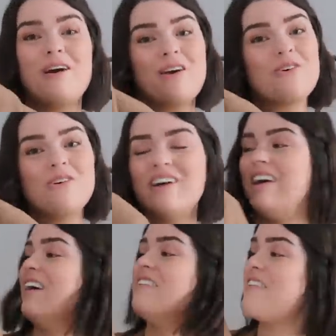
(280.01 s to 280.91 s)
but I thought
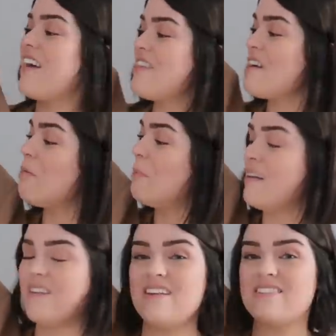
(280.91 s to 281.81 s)
to change it up a
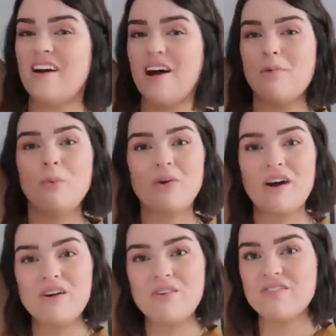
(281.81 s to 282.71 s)
bit this time, we'll
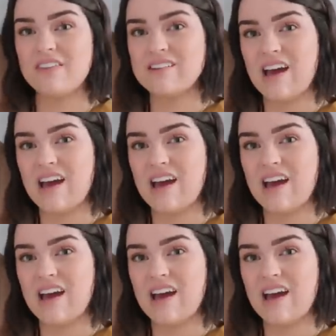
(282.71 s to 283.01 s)
go for the